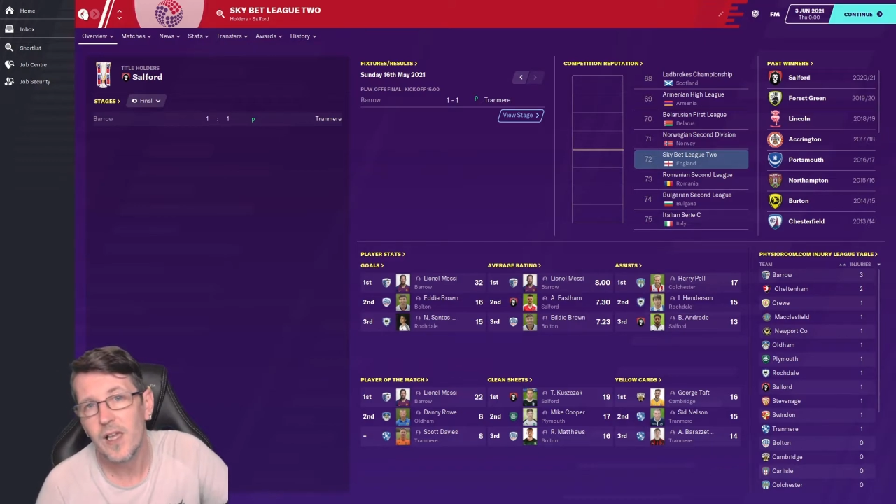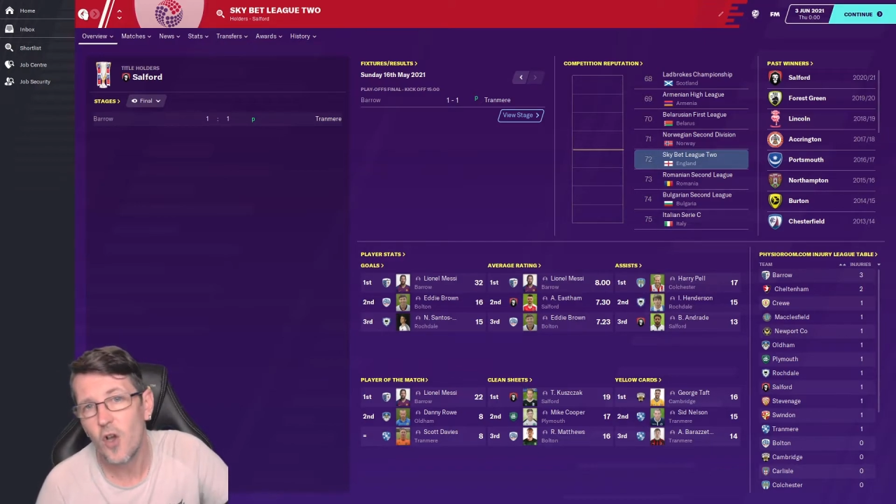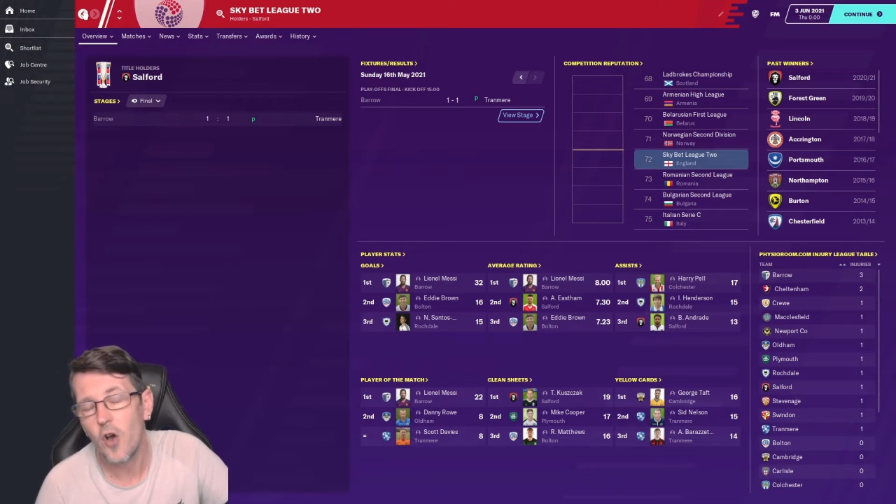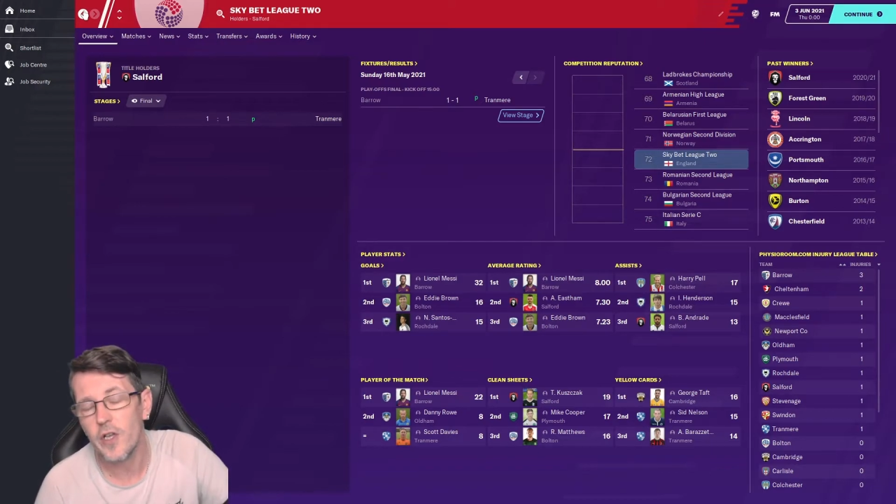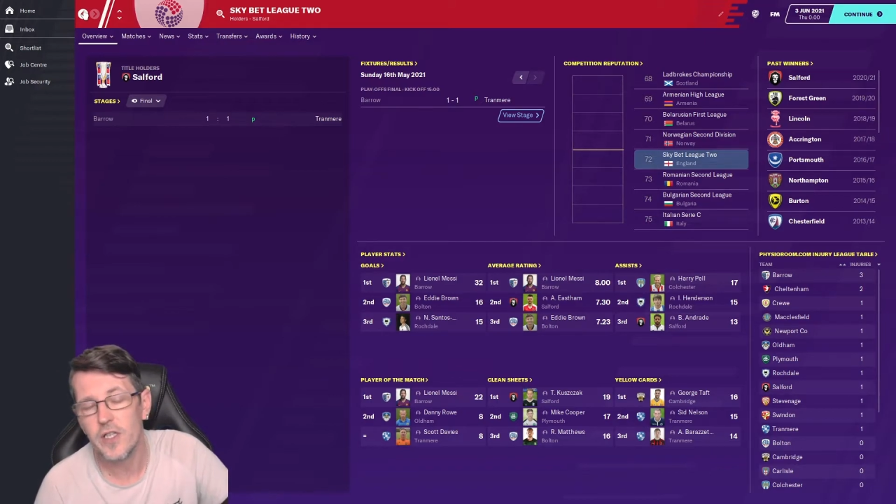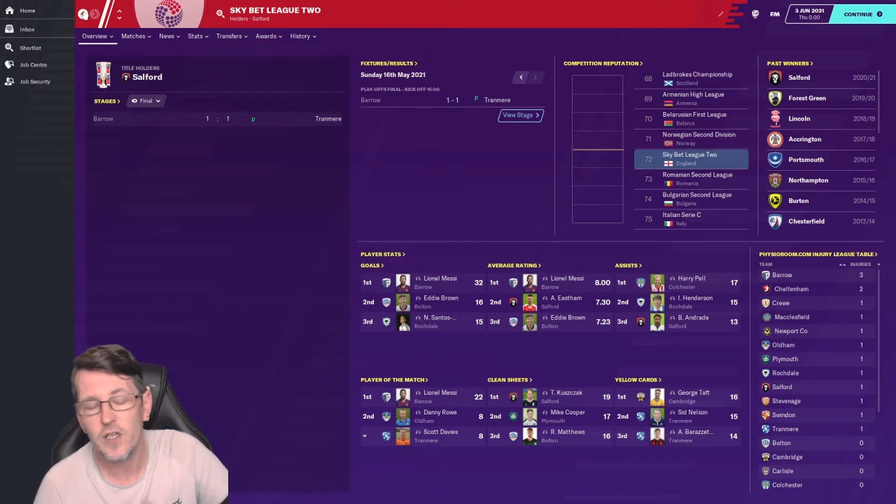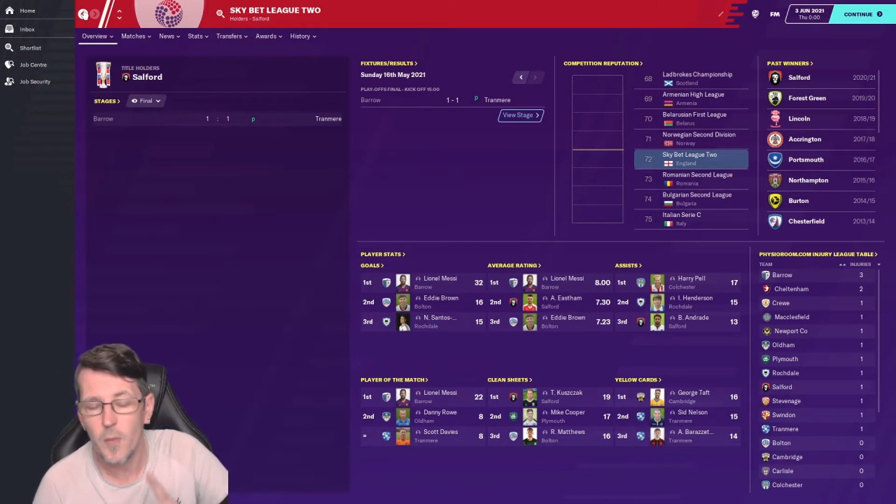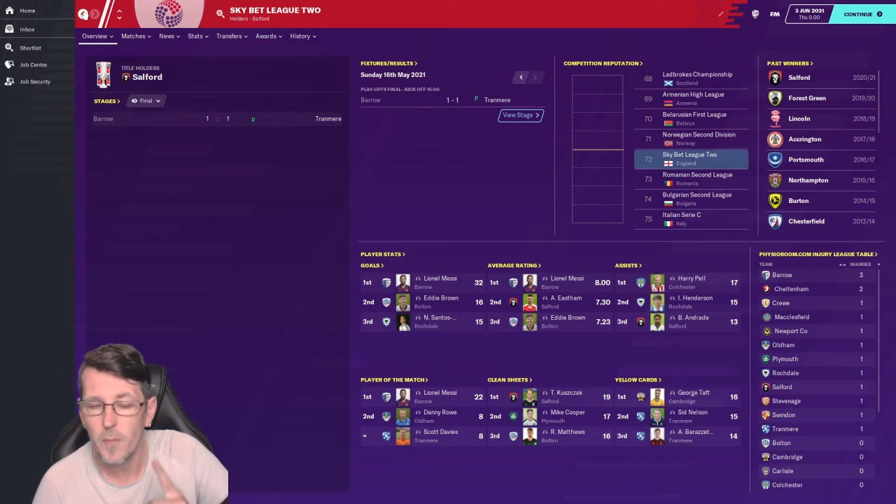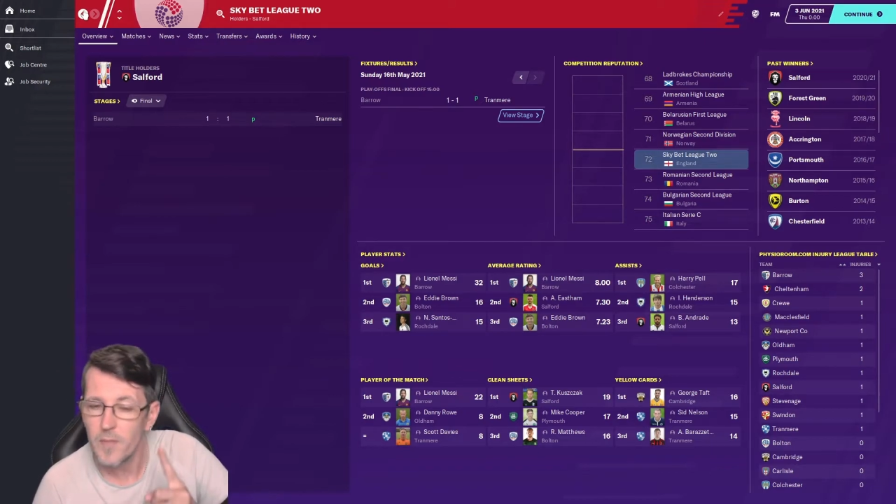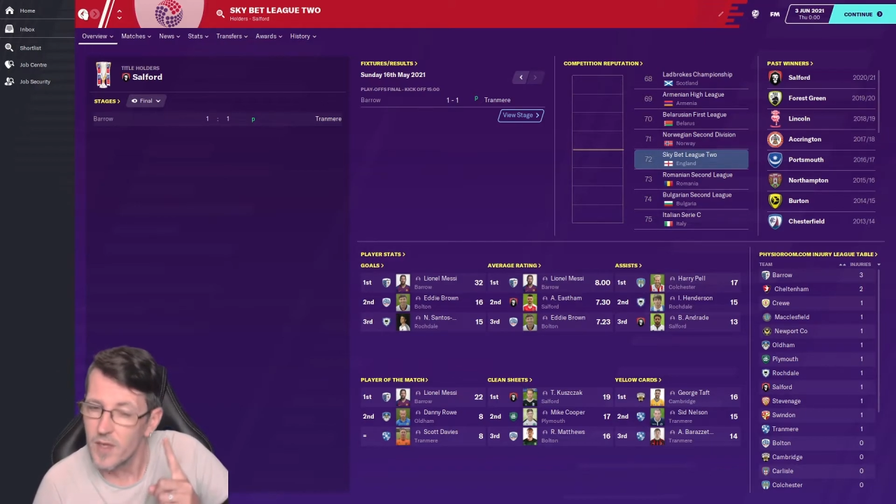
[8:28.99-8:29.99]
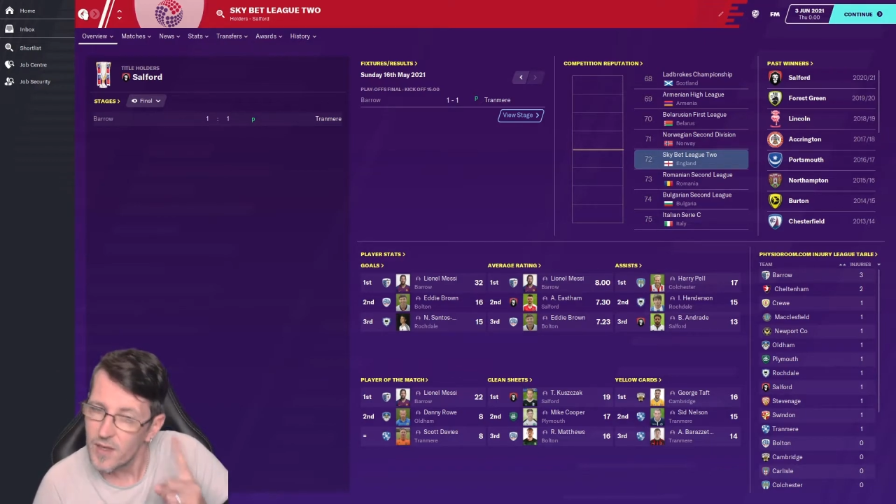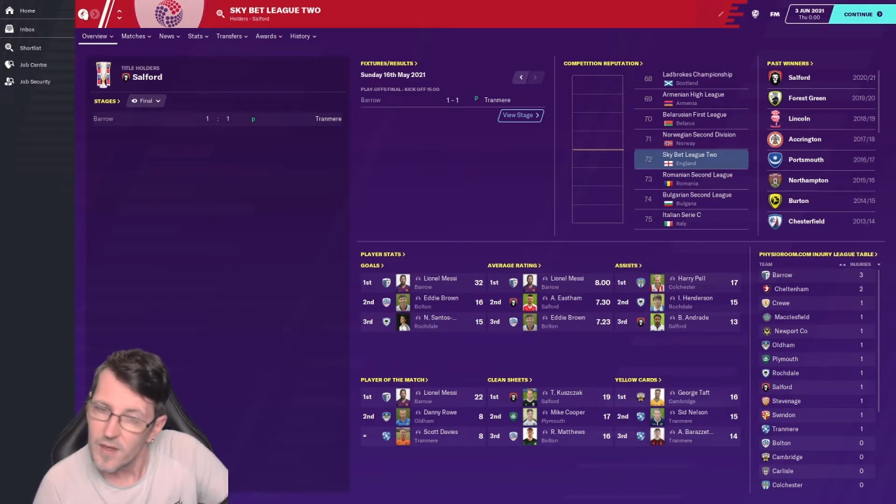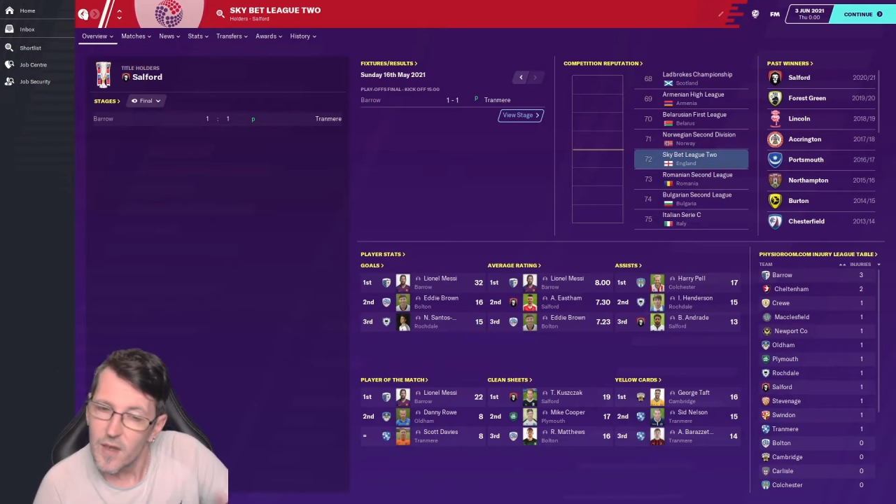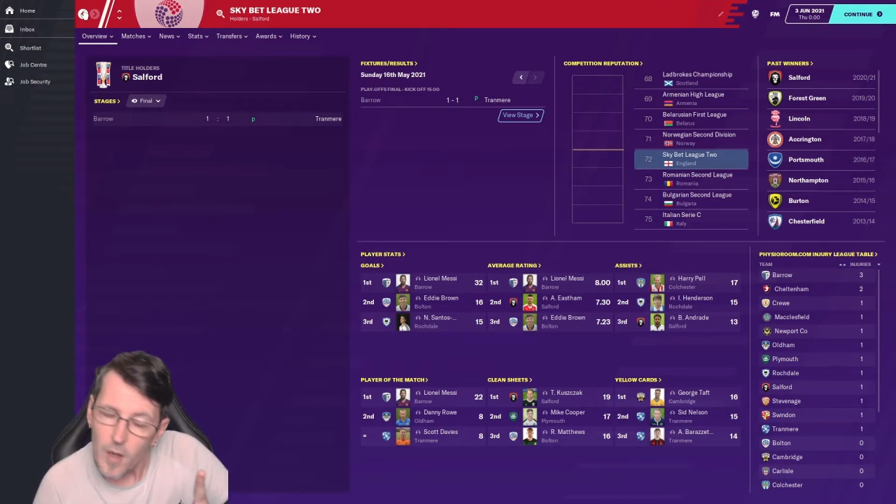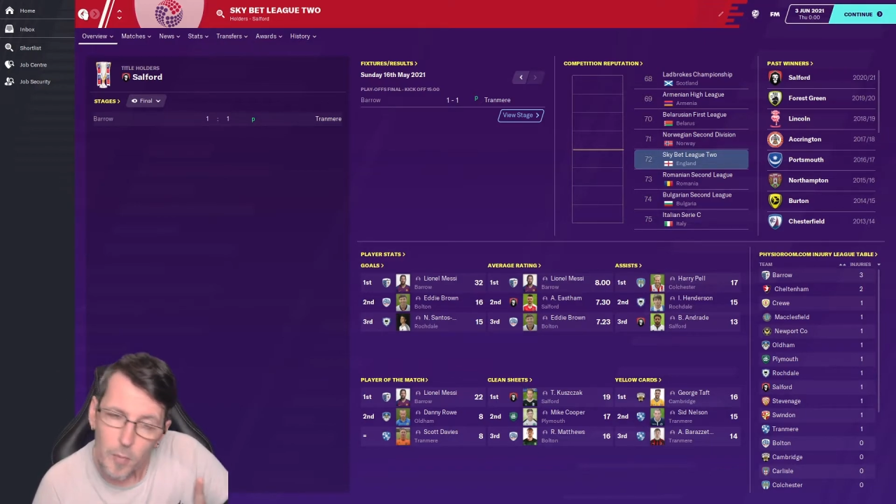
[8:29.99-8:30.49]
Guys, come on,
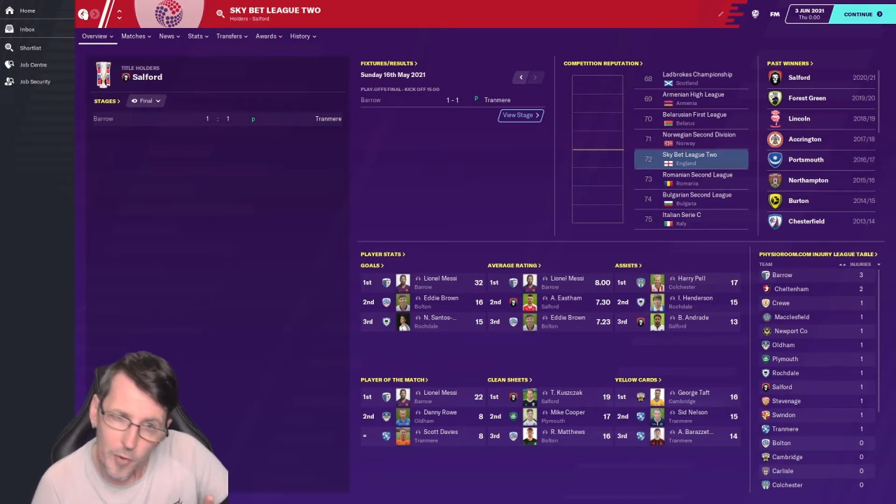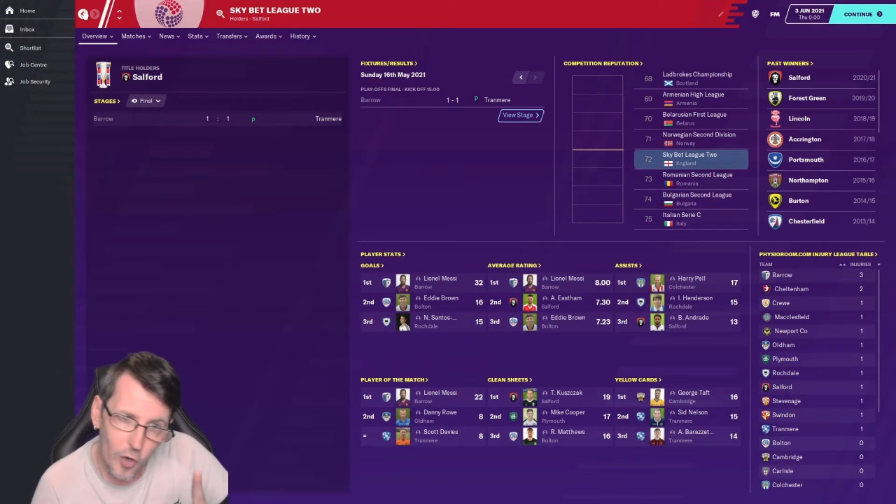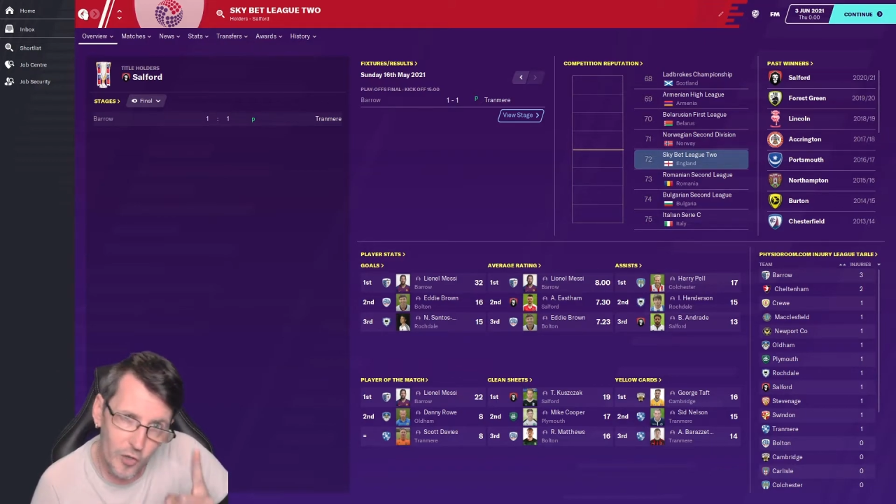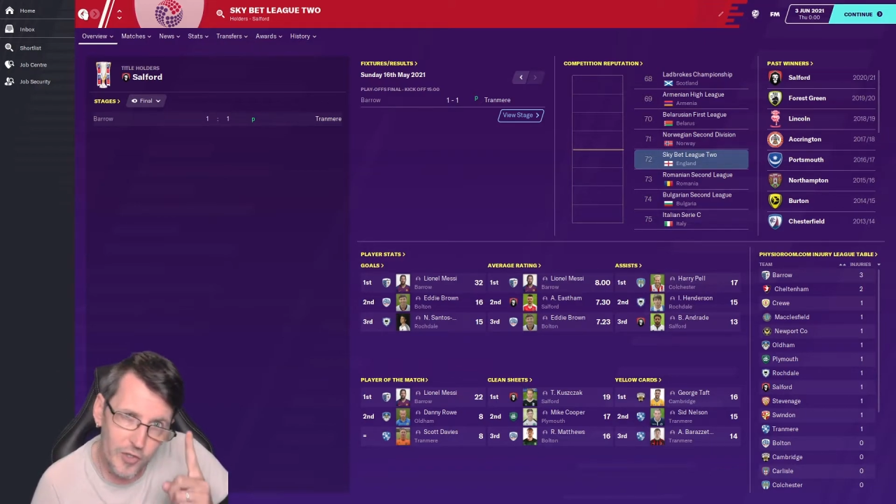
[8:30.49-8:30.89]
plug